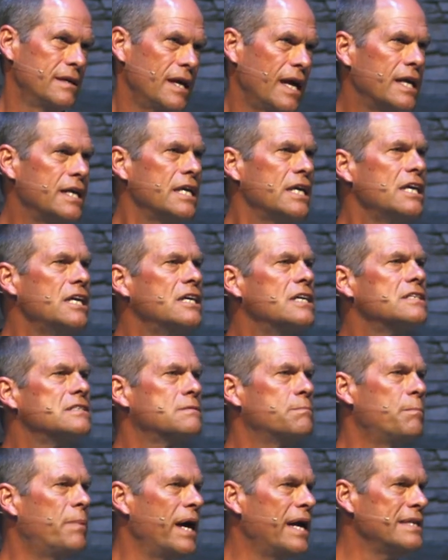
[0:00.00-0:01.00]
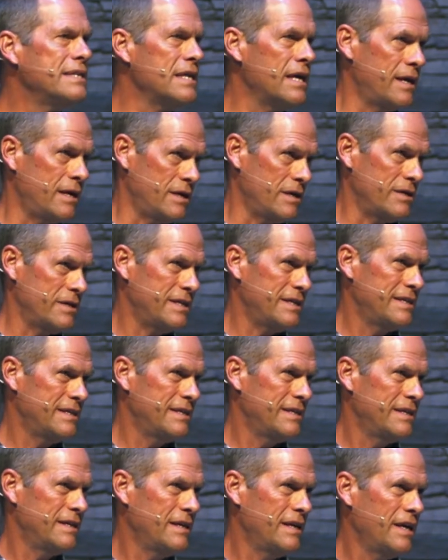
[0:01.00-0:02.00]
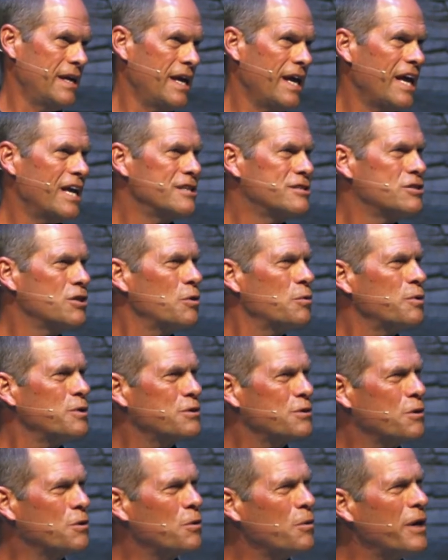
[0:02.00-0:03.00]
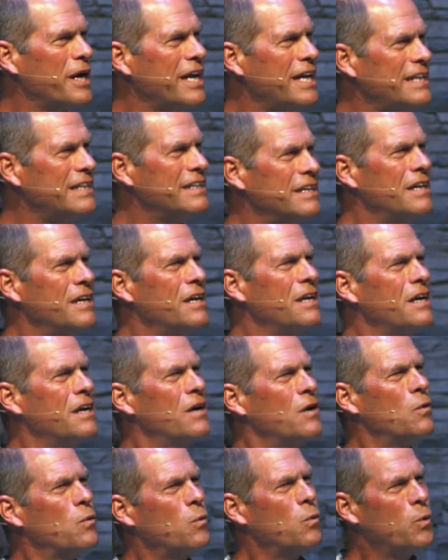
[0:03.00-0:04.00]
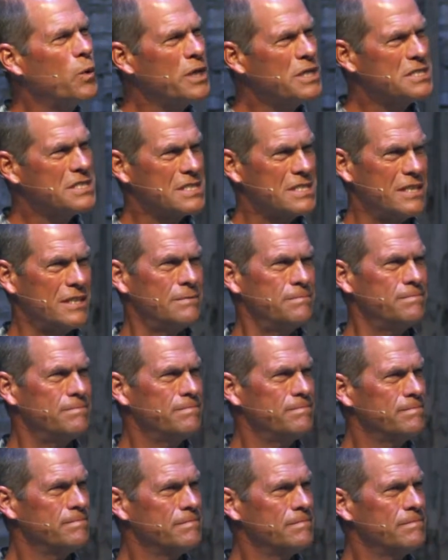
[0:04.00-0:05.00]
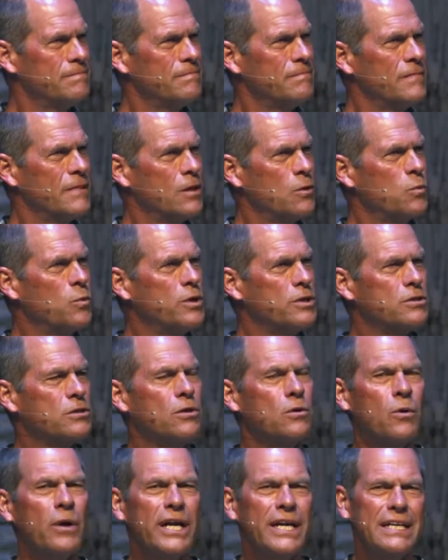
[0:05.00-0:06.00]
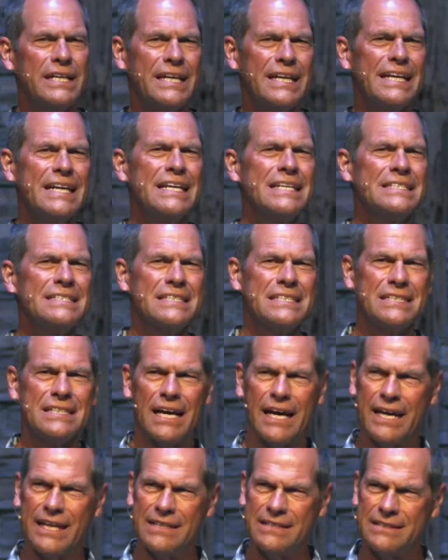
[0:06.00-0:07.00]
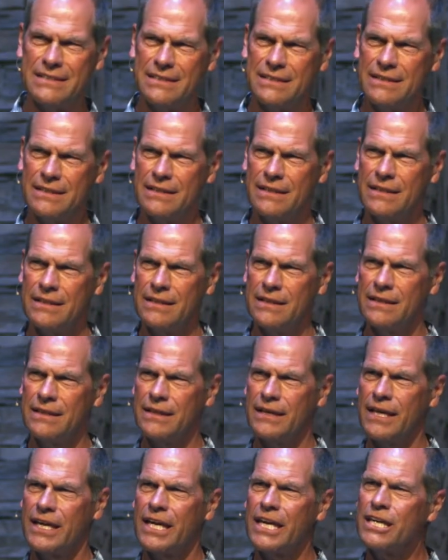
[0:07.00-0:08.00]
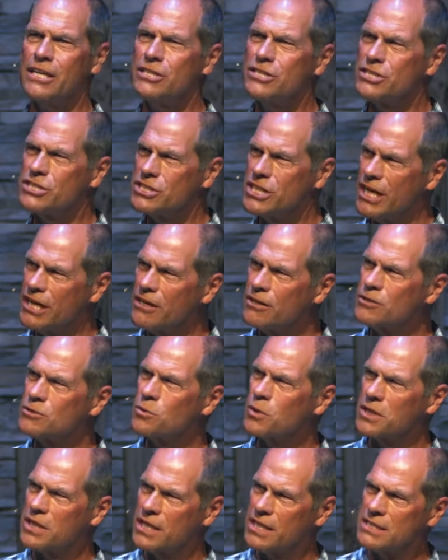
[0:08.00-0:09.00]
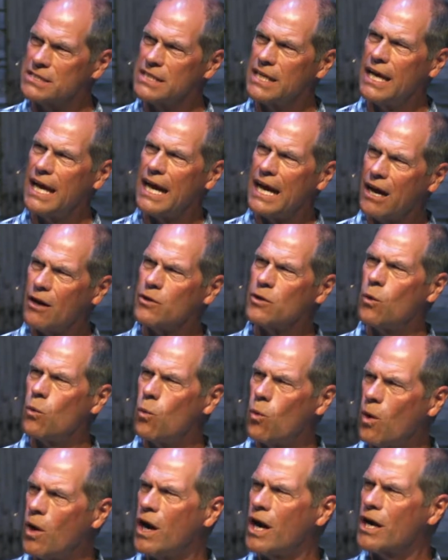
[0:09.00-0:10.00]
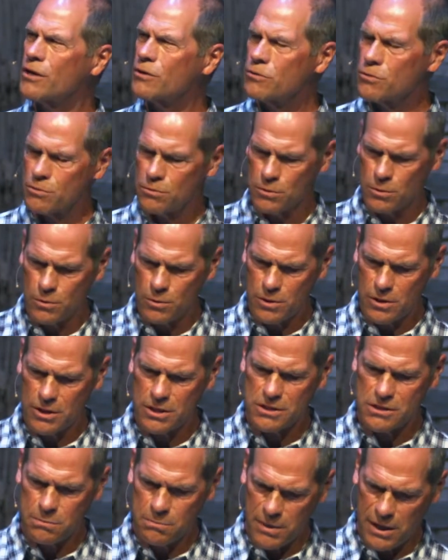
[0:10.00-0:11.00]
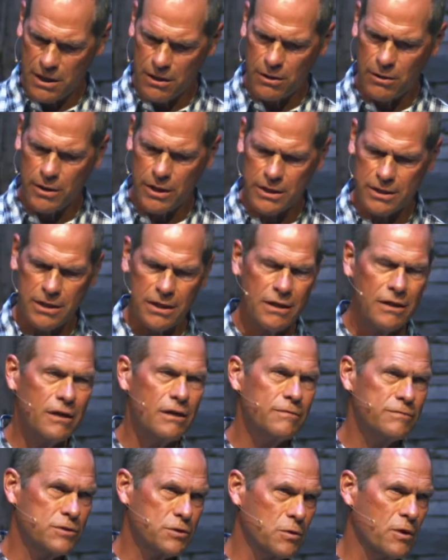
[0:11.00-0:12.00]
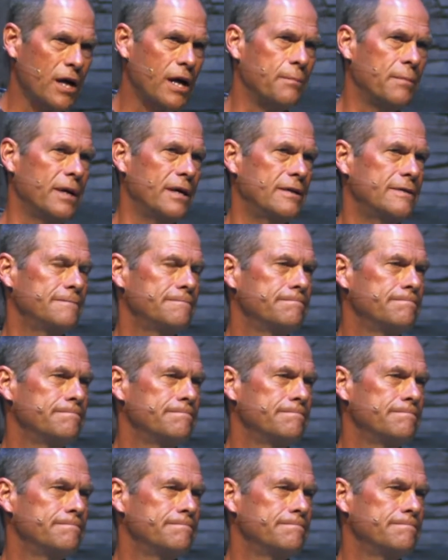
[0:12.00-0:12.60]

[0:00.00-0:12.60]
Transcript: And he has been there. And so with great wisdom, with great insight, he shares with us how to walk through this period of trauma.